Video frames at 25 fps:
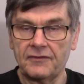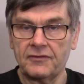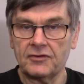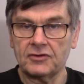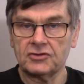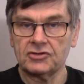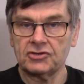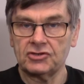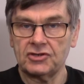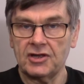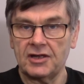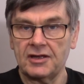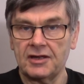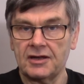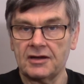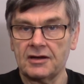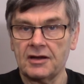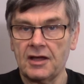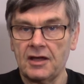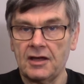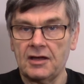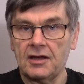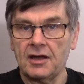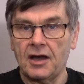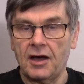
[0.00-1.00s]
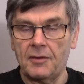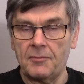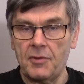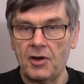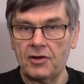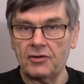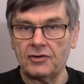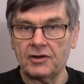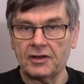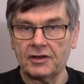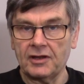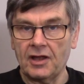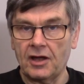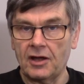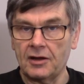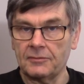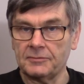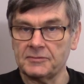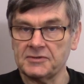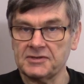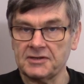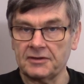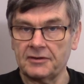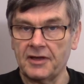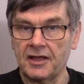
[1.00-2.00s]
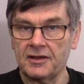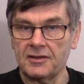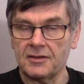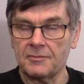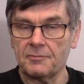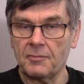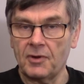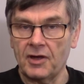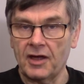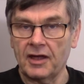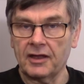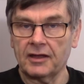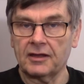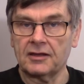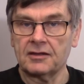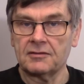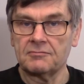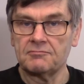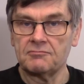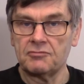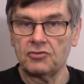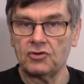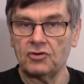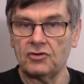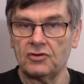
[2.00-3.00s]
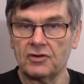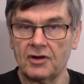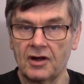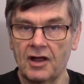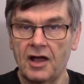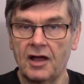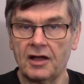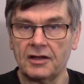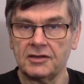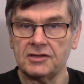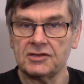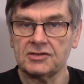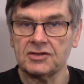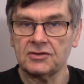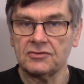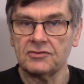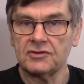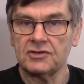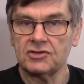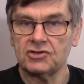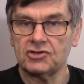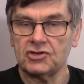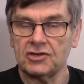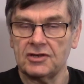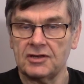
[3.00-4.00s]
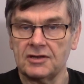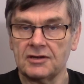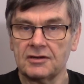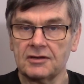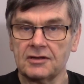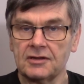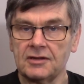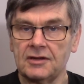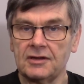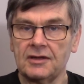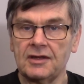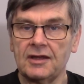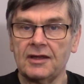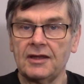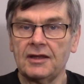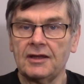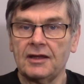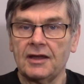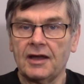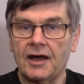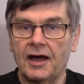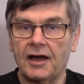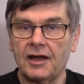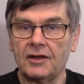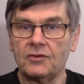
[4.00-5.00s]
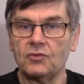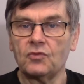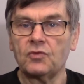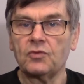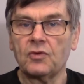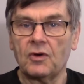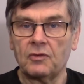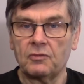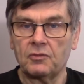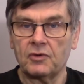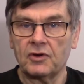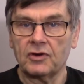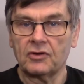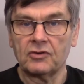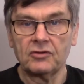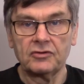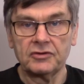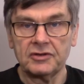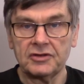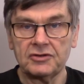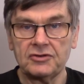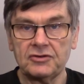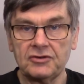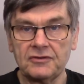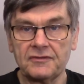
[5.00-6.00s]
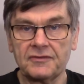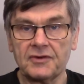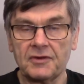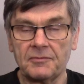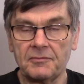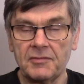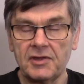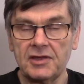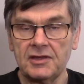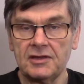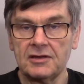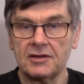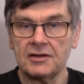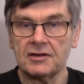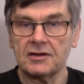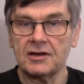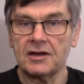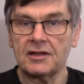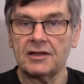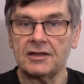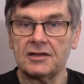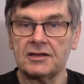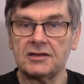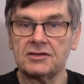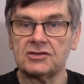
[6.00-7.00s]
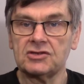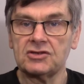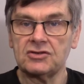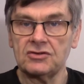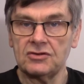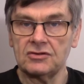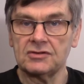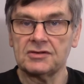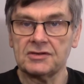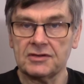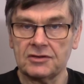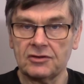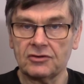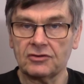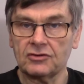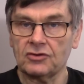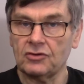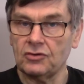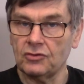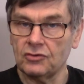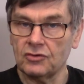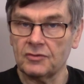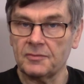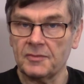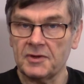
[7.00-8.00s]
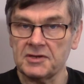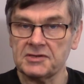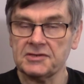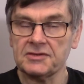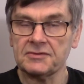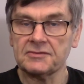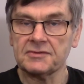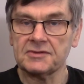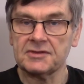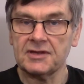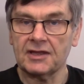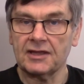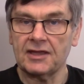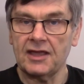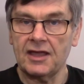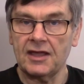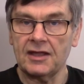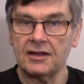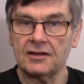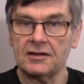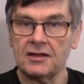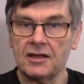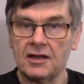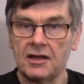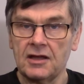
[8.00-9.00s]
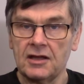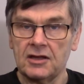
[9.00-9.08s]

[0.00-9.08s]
of your chair, about an arm's length back, put your hands on the chair. And what we're going to do from here is, using our core muscles again,